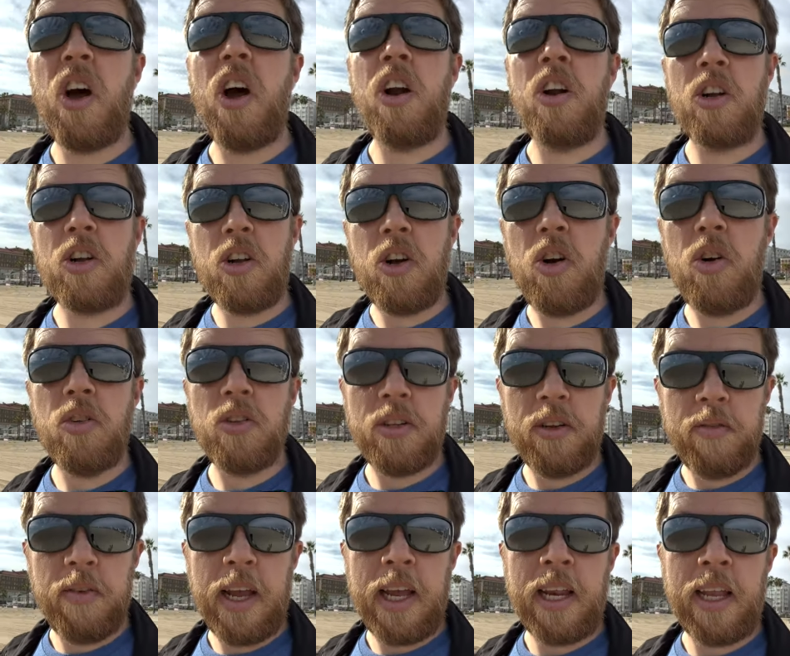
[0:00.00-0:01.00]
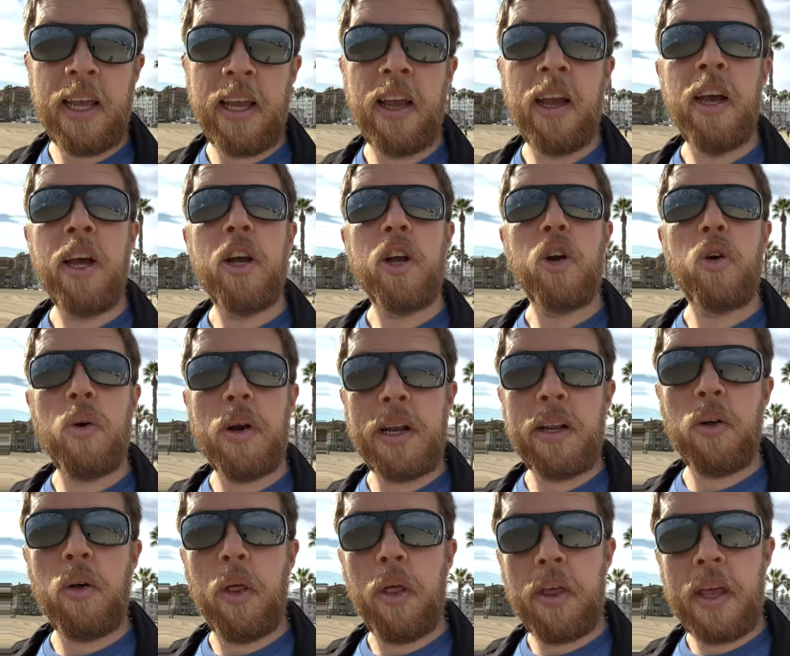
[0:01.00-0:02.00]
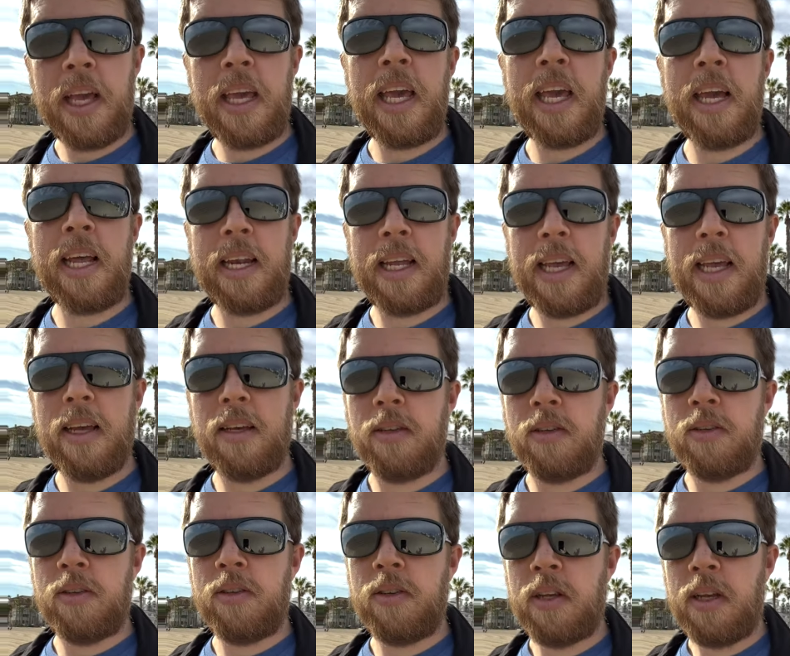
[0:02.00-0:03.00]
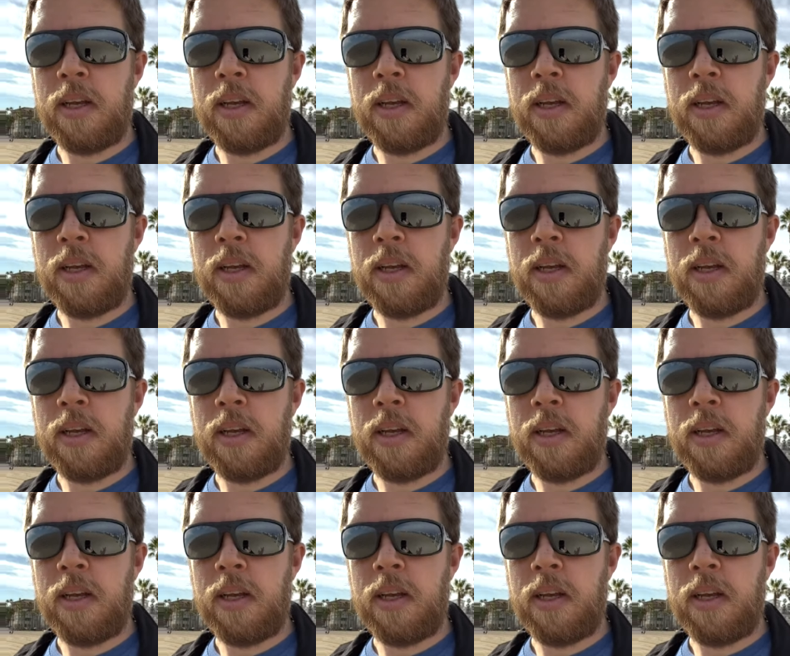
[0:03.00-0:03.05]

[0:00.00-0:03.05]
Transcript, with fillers: are cultivating critical thinking in kids?